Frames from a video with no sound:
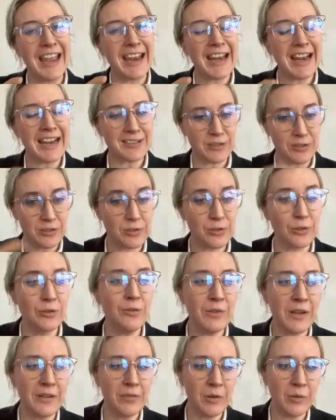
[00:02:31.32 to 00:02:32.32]
serve
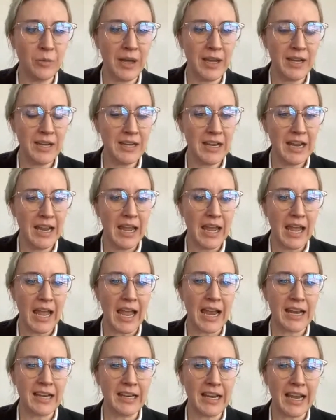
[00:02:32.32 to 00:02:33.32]
everyone,
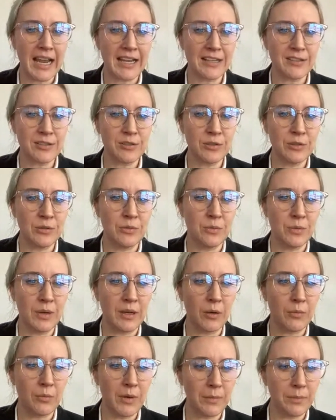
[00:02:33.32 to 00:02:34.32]
and it has to
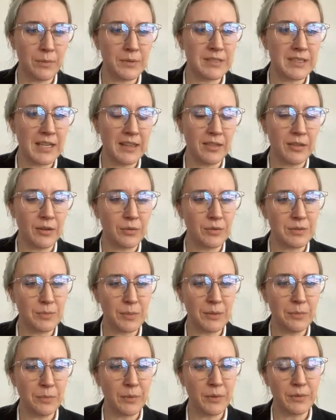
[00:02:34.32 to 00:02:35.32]
represent those
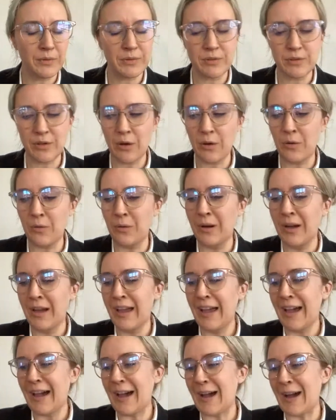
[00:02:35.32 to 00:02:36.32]
people. So
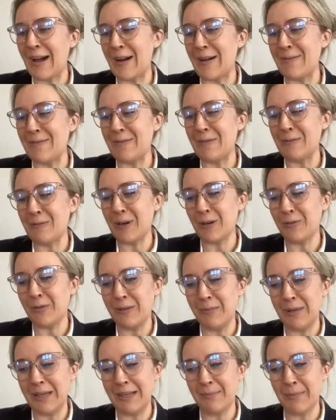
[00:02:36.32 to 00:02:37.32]
what do we
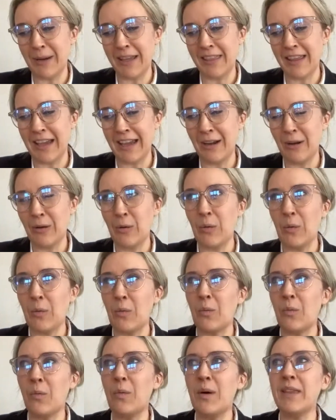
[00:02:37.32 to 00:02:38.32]
mean by that?
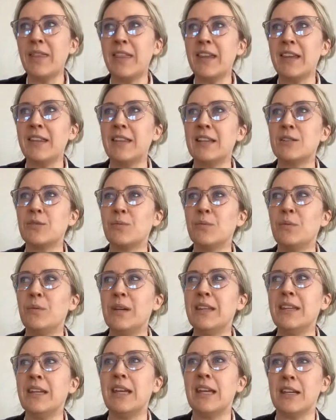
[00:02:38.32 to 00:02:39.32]
One thing that's
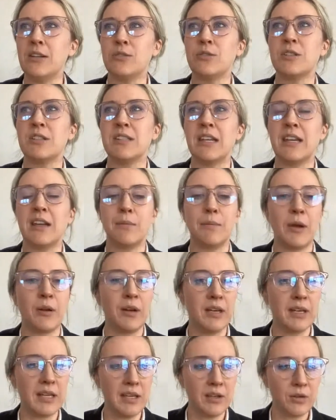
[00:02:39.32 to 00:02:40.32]
really interesting about an
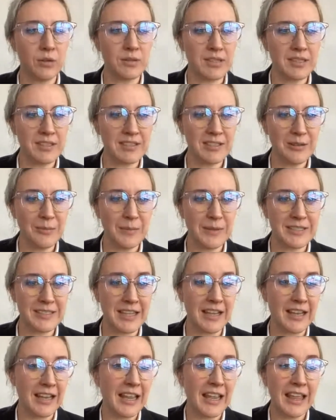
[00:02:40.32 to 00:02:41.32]
ecosystem is
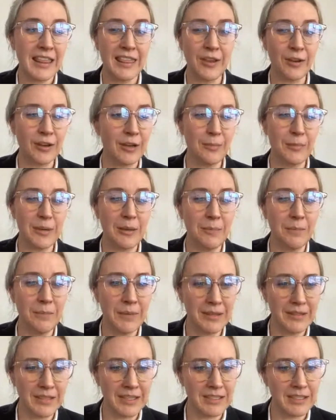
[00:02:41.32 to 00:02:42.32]
that there can be a
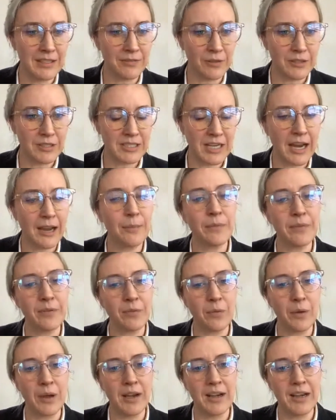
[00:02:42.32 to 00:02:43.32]
million different types of
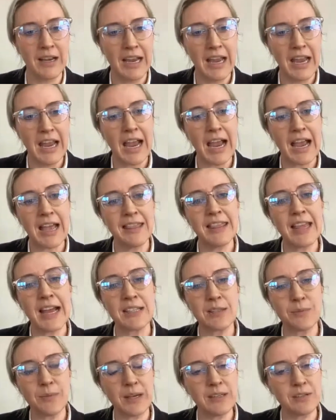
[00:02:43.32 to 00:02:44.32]
one. And
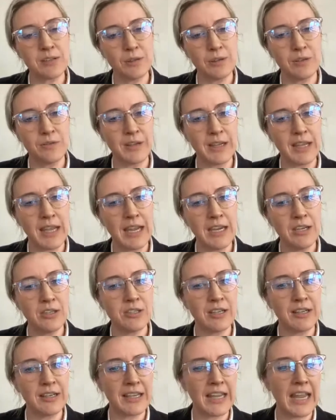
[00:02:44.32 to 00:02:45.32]
that's why a
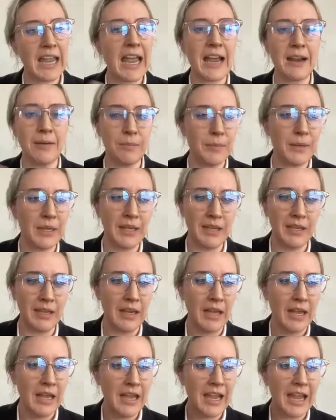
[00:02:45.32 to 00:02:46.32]
certification can't be
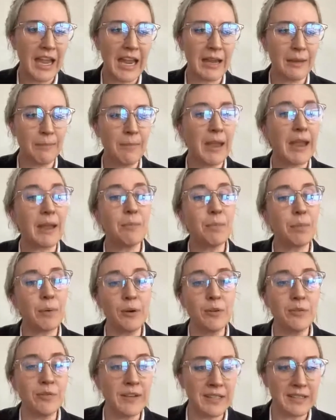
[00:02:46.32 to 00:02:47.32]
a
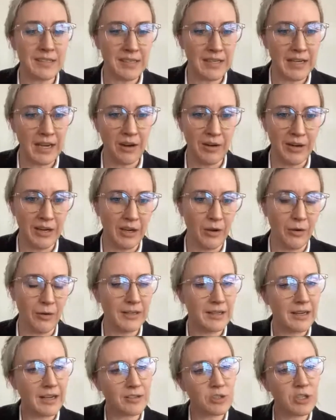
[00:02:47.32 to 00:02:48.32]
perfect scenario,
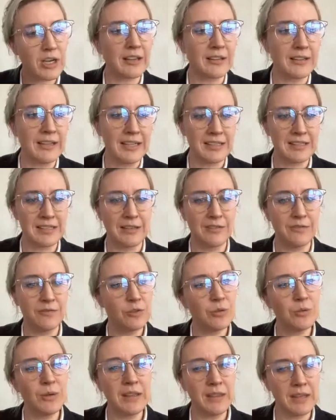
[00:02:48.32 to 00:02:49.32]
a checklist of
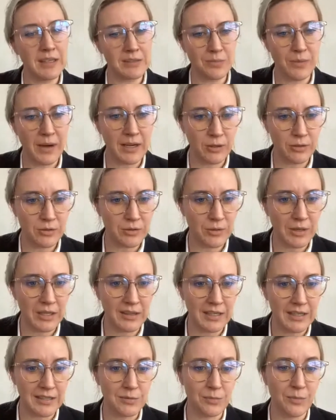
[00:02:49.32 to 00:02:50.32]
doing things right or doing
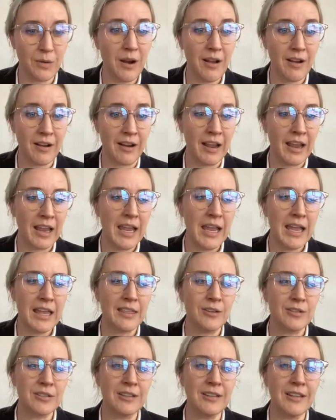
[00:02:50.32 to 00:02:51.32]
things wrong.
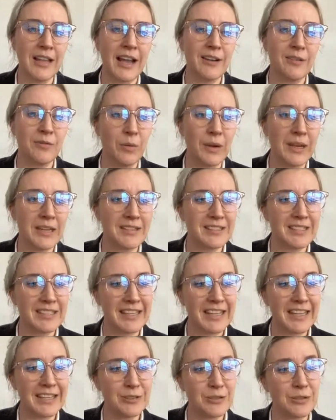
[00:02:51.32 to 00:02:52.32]
There's a lot of ways to
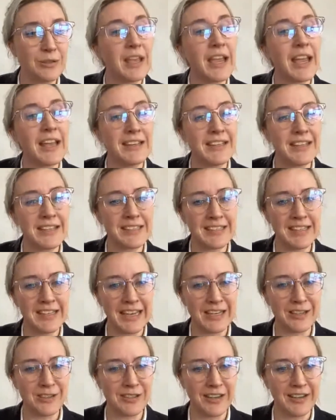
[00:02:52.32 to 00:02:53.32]
get to the end
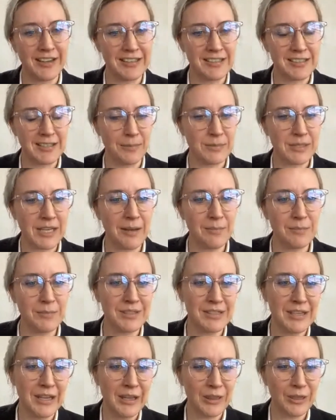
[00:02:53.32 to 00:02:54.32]
destination, and
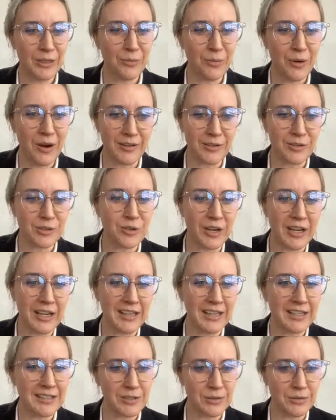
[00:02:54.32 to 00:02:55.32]
sometimes the wrong train
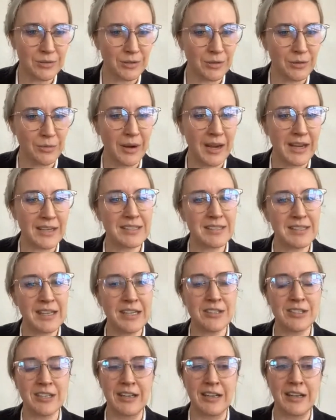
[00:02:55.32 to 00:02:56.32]
gets you to the right
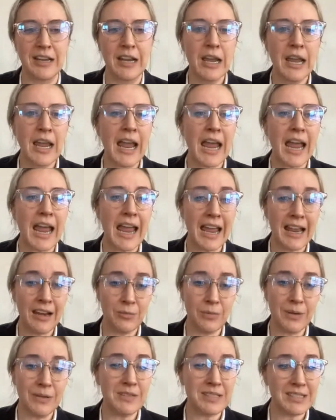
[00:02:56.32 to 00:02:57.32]
station. And
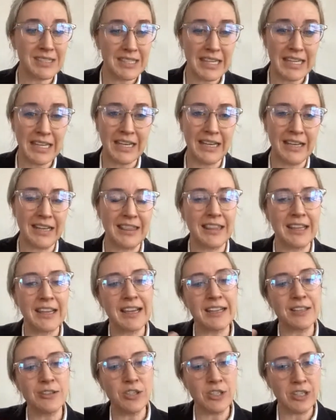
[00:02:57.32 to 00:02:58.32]
we've seen the
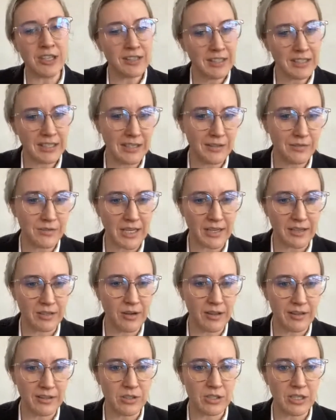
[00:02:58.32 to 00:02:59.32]
agility of
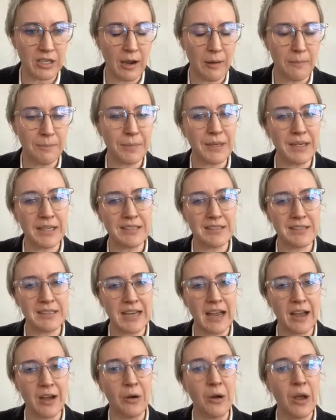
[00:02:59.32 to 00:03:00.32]
technology companies
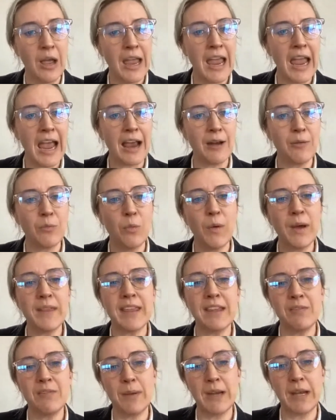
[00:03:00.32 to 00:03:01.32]
now and what
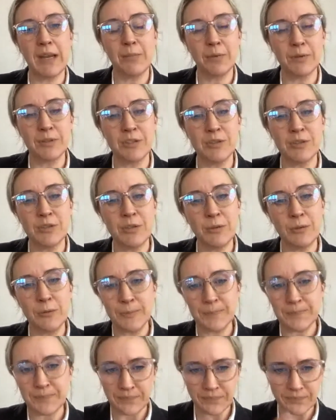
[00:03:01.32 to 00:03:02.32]
they've been able to do
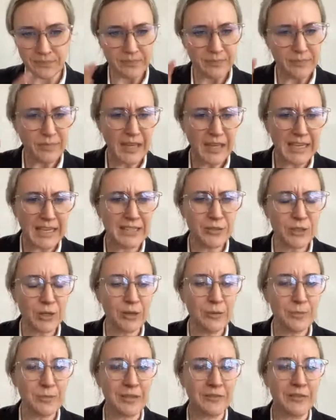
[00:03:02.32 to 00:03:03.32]
in
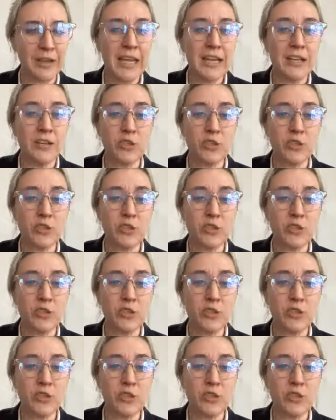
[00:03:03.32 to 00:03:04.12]
terms of changing their